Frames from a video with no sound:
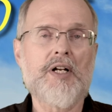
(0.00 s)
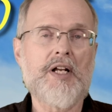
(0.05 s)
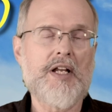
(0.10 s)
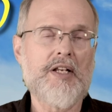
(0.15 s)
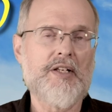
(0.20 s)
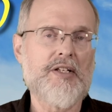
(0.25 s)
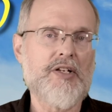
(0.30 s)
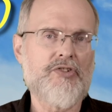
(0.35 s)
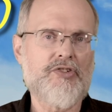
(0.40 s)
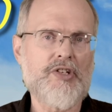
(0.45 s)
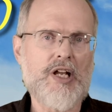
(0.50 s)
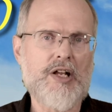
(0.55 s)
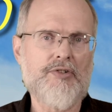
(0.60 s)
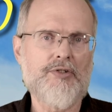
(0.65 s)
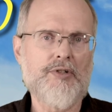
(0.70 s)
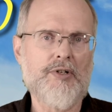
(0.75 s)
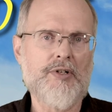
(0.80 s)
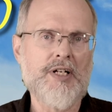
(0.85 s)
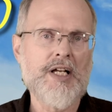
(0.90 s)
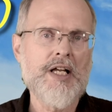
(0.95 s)
in the
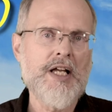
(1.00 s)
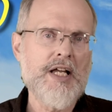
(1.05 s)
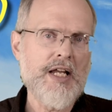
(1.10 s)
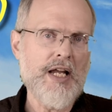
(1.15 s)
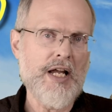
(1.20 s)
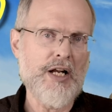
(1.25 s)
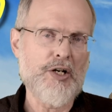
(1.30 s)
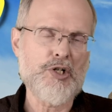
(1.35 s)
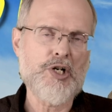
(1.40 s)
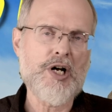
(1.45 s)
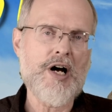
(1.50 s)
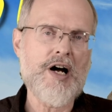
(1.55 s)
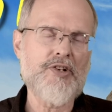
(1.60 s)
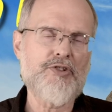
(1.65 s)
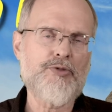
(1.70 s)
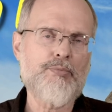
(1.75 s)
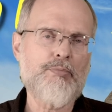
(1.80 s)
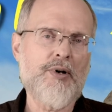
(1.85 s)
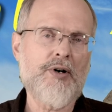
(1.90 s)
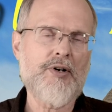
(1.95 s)
center, and
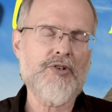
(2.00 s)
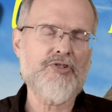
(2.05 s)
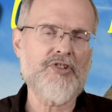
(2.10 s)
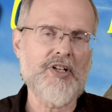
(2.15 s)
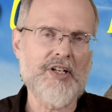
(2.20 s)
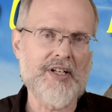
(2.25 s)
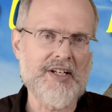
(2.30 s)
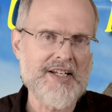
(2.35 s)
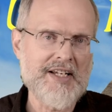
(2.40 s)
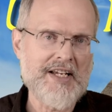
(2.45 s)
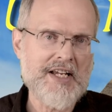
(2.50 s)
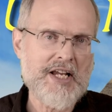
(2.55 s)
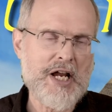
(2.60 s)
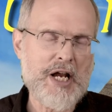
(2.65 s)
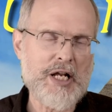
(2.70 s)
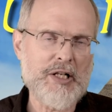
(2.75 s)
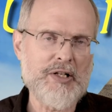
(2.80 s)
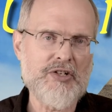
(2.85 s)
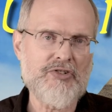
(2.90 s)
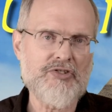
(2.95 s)
God's person
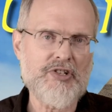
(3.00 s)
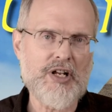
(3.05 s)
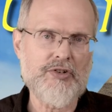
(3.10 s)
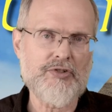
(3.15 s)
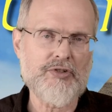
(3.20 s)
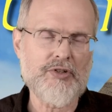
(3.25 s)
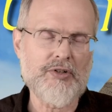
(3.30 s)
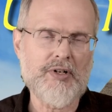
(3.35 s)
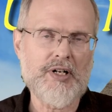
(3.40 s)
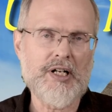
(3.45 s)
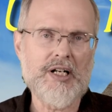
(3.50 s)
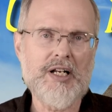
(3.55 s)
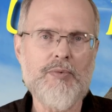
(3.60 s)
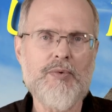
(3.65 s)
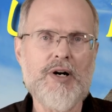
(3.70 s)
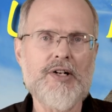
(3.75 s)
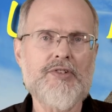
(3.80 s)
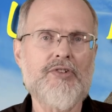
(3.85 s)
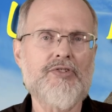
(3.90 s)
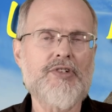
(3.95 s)
in the center. And he
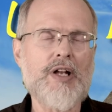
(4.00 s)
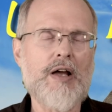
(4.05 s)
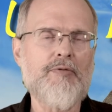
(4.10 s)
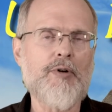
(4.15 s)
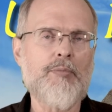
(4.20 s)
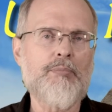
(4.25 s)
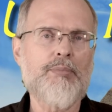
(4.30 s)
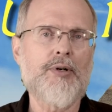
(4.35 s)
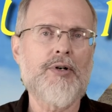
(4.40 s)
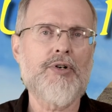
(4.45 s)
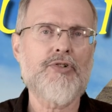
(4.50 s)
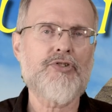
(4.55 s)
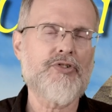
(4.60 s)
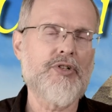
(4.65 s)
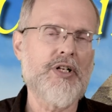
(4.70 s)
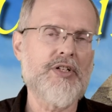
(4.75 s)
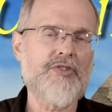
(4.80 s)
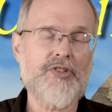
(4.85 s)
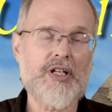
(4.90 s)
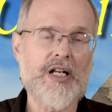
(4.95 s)
wants us to have a
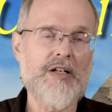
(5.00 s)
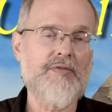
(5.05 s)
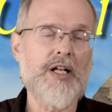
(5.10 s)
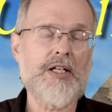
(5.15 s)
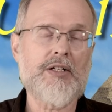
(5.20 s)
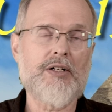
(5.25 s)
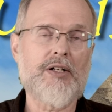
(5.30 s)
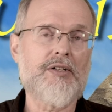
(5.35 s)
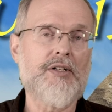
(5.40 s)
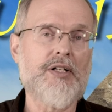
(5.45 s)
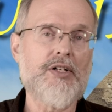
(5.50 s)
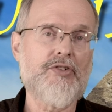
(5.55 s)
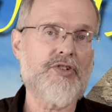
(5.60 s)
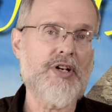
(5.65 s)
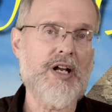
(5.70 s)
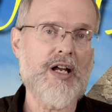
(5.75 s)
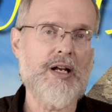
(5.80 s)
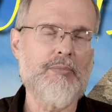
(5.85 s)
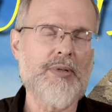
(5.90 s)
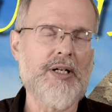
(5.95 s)
person. It's kind of like a
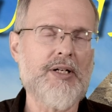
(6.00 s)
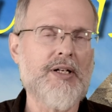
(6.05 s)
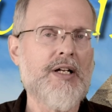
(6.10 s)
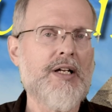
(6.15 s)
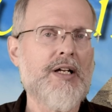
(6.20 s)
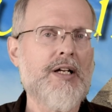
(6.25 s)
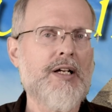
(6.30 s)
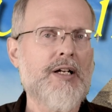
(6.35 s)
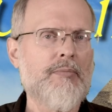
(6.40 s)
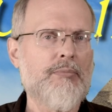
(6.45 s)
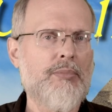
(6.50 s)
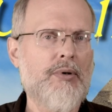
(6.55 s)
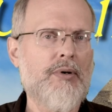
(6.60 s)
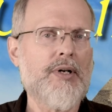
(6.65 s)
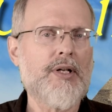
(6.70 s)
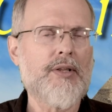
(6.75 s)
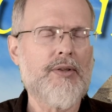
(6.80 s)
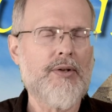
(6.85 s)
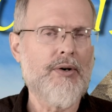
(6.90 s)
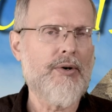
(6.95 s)
cliche, but
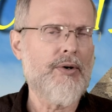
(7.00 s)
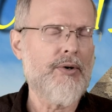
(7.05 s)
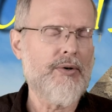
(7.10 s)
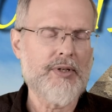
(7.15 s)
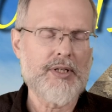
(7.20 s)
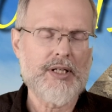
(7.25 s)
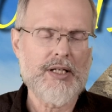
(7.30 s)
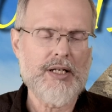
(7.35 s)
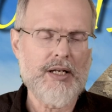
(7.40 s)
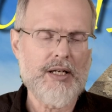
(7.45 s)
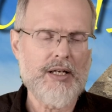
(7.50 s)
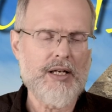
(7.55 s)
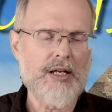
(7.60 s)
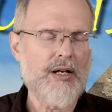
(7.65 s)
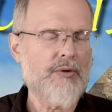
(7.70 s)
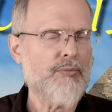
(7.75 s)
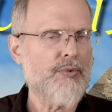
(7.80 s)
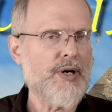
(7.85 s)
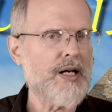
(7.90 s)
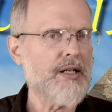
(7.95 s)
boy, though,
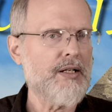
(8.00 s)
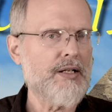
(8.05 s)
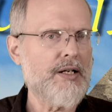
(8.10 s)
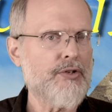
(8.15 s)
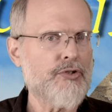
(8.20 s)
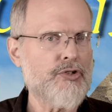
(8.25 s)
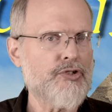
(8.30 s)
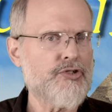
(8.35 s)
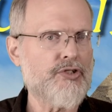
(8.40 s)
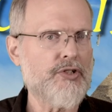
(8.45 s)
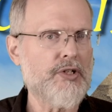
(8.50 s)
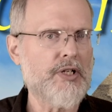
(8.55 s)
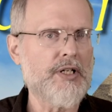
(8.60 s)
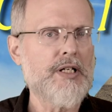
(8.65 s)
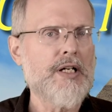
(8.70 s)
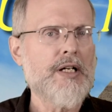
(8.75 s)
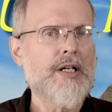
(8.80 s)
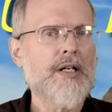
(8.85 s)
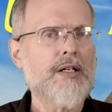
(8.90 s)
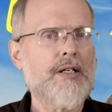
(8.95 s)
it, rightly
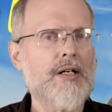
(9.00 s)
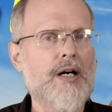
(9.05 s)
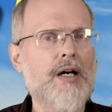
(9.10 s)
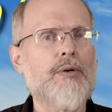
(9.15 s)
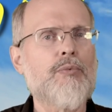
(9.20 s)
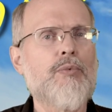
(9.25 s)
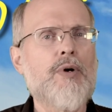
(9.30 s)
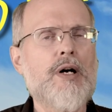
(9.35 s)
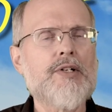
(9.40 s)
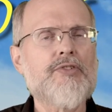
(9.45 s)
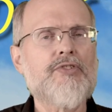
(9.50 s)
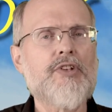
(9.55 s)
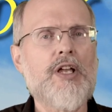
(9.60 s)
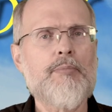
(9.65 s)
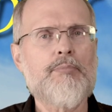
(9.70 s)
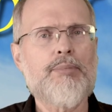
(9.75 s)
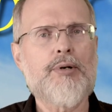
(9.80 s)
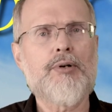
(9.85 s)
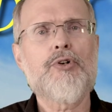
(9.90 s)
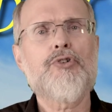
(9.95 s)
understood, God wants
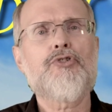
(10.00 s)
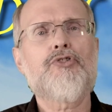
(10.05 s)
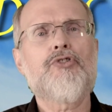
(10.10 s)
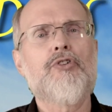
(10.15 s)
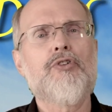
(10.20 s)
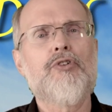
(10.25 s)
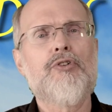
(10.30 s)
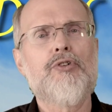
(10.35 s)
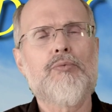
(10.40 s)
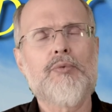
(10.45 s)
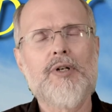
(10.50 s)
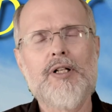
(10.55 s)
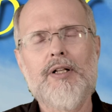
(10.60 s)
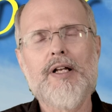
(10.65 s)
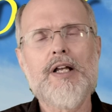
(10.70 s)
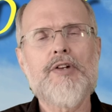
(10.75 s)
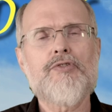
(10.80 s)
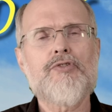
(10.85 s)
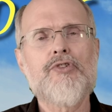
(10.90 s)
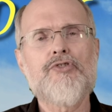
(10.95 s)
a personal
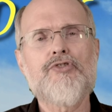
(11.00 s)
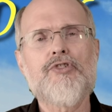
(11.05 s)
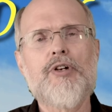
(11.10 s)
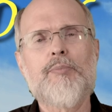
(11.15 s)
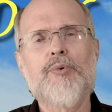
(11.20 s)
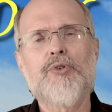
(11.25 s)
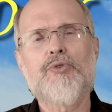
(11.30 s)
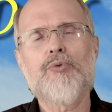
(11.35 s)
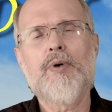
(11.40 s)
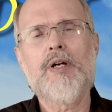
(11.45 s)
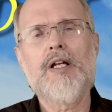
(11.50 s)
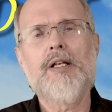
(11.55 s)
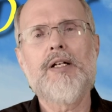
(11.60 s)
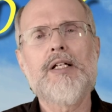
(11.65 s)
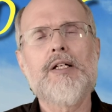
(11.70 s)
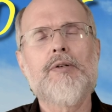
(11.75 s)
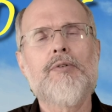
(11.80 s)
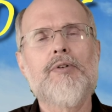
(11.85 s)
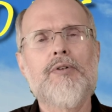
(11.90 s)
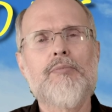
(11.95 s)
relationship
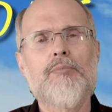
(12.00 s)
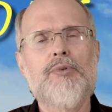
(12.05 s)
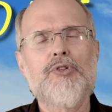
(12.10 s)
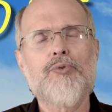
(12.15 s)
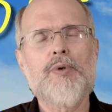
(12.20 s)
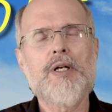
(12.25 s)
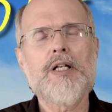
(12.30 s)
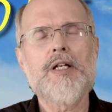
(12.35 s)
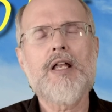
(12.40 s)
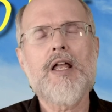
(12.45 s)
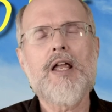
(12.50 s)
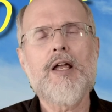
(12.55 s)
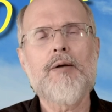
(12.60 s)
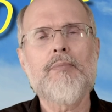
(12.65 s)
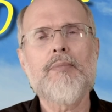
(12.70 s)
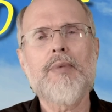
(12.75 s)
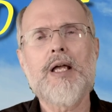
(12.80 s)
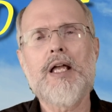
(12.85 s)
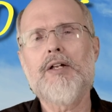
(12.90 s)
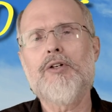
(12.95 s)
between
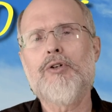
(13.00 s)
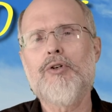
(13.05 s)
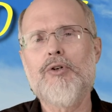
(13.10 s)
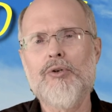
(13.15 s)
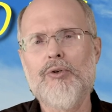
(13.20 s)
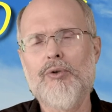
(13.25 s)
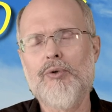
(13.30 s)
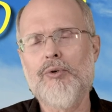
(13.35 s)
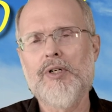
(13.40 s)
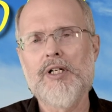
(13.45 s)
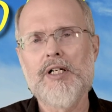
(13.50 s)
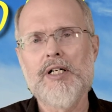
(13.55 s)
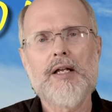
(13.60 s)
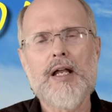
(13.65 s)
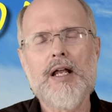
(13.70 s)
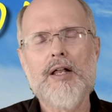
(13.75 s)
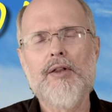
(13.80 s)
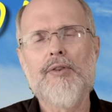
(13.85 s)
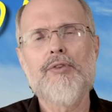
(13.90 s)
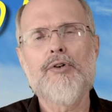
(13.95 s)
him and you.
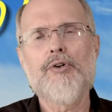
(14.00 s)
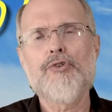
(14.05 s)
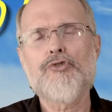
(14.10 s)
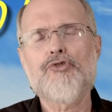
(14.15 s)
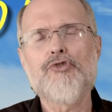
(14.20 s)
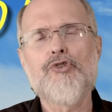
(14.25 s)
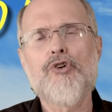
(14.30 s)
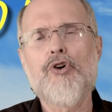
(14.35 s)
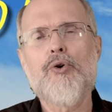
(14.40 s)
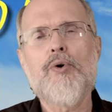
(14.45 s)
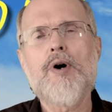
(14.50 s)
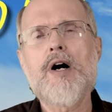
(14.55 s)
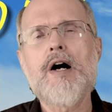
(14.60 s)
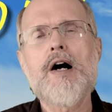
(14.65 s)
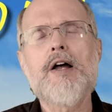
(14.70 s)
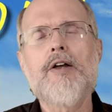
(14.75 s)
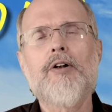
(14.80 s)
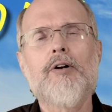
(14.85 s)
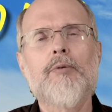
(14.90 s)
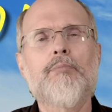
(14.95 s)
And there's no
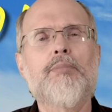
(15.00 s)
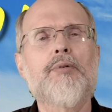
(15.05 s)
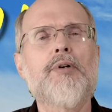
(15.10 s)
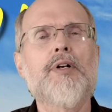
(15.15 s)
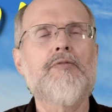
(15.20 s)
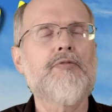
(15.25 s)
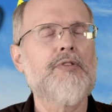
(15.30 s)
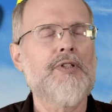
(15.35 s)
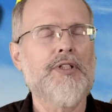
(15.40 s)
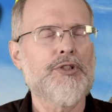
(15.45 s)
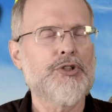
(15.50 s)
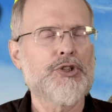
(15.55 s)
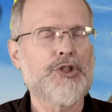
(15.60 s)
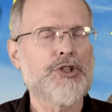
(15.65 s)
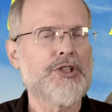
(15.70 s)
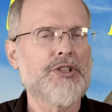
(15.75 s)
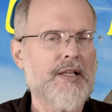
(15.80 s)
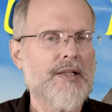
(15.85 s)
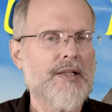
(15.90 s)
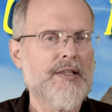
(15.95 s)
higher privilege
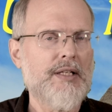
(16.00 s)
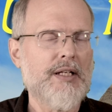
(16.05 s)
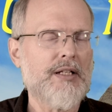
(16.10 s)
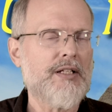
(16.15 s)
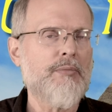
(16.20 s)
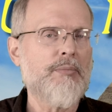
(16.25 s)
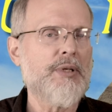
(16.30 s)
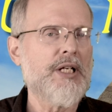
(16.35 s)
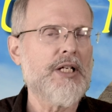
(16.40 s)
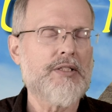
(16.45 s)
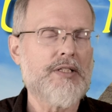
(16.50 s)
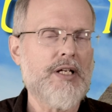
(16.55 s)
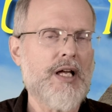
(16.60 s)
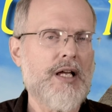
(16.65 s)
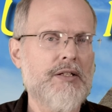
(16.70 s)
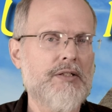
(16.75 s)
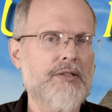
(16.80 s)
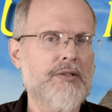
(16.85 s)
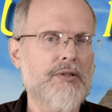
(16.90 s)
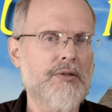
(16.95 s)
that can be
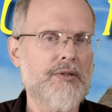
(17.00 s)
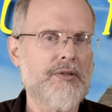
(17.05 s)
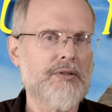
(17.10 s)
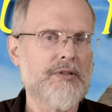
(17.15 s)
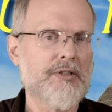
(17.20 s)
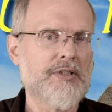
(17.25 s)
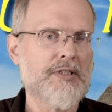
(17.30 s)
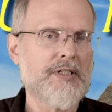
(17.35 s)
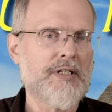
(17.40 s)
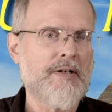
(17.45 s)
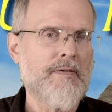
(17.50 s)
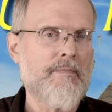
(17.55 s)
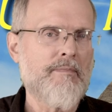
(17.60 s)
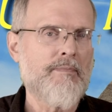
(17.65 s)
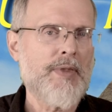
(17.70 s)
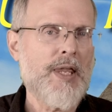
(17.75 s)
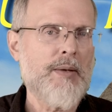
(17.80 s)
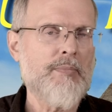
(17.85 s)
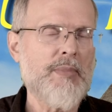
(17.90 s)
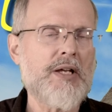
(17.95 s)
attained to.
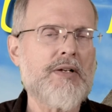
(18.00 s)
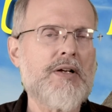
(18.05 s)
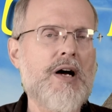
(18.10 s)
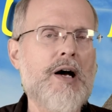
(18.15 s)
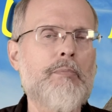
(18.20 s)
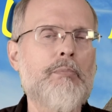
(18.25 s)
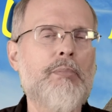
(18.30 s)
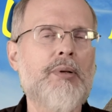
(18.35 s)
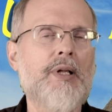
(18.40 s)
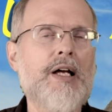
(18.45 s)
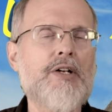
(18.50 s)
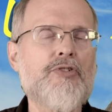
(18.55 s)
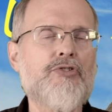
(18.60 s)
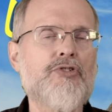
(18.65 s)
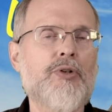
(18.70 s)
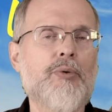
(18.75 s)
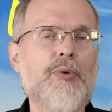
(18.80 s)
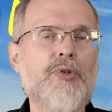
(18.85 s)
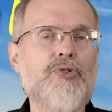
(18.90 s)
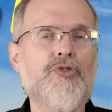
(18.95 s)
May God
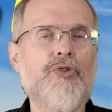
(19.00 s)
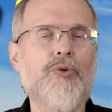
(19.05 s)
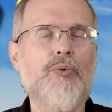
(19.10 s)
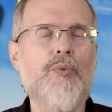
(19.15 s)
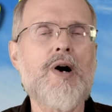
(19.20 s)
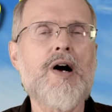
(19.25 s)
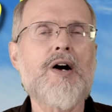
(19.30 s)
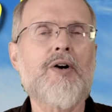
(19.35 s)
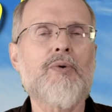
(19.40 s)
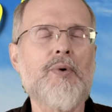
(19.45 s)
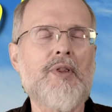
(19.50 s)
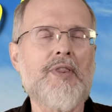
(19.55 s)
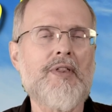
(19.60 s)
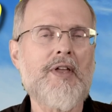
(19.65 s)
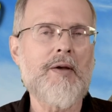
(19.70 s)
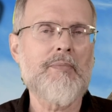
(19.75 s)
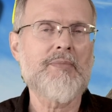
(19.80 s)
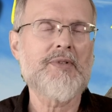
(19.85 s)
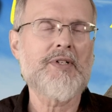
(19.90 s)
bless you as you walk with him